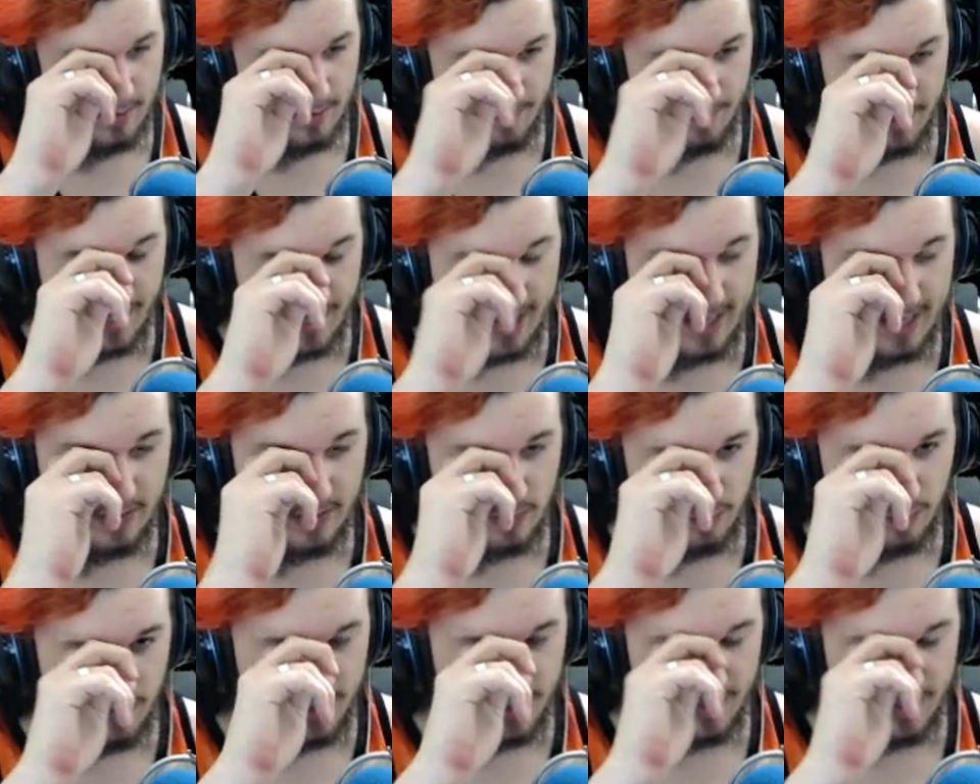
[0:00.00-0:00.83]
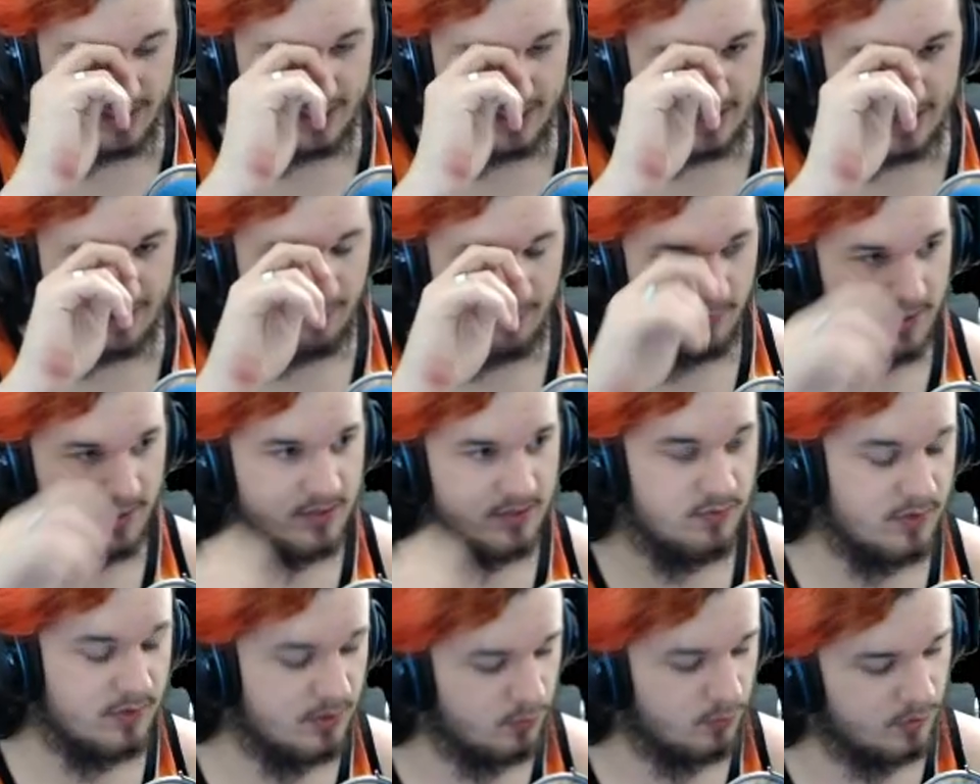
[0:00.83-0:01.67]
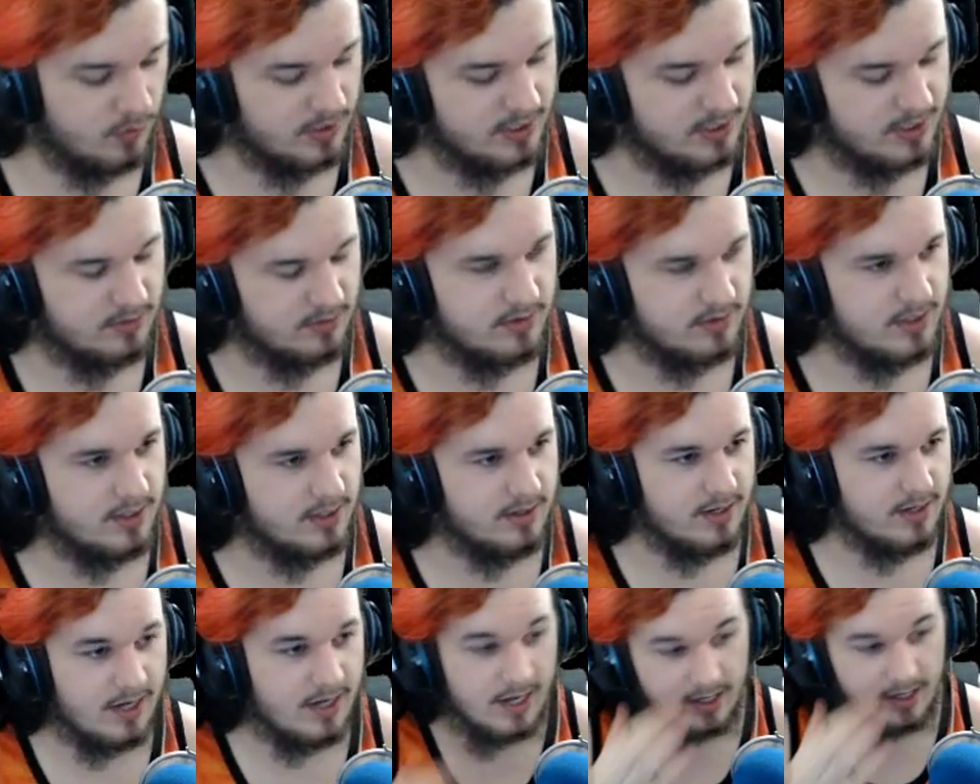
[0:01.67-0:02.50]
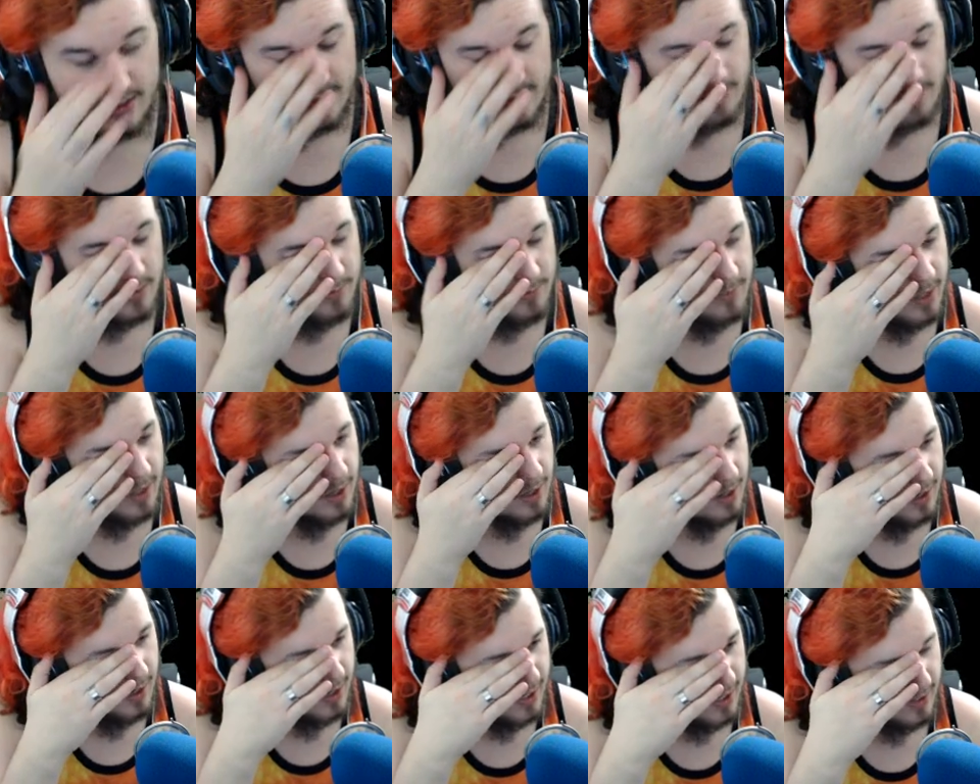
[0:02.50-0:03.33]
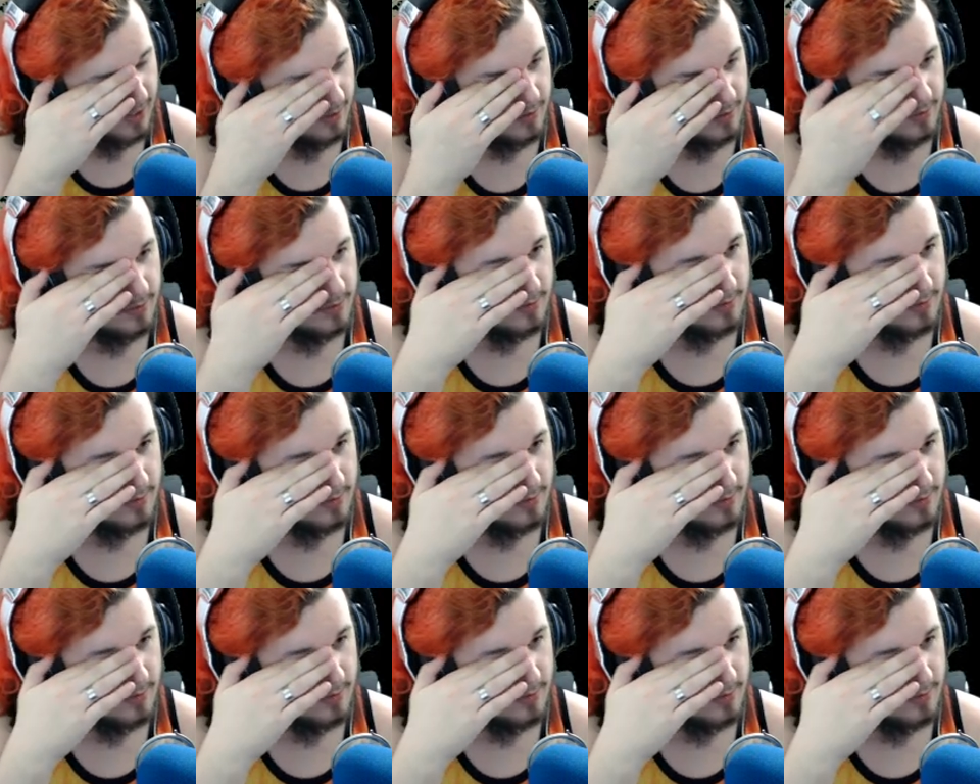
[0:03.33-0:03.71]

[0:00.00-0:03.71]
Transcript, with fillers: But yeah, it's really, um, it's really windy out there. Ah, something in my eye.